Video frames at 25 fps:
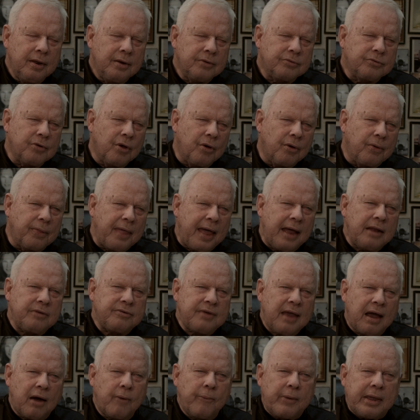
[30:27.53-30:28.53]
So that's
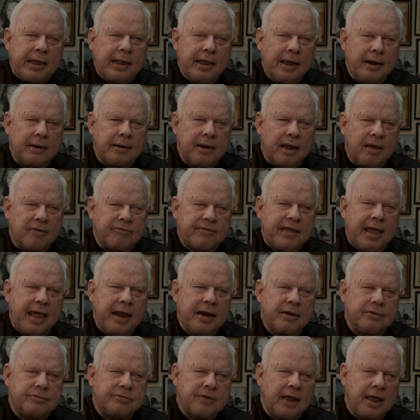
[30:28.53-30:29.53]
how we get
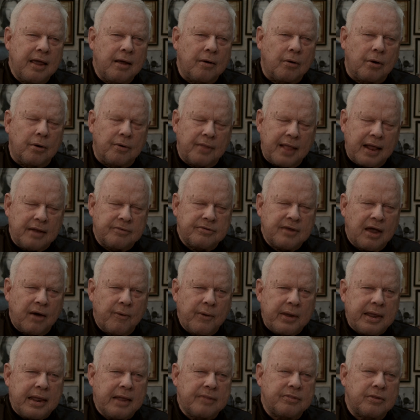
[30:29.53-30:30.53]
Afghanistan, or that's how
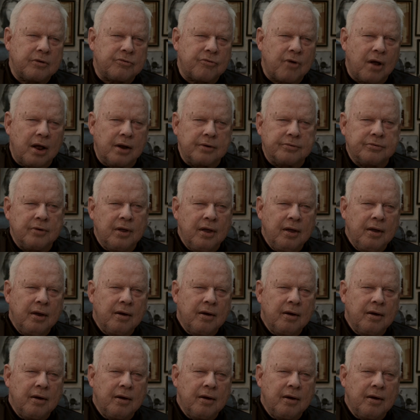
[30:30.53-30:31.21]
we get the drugs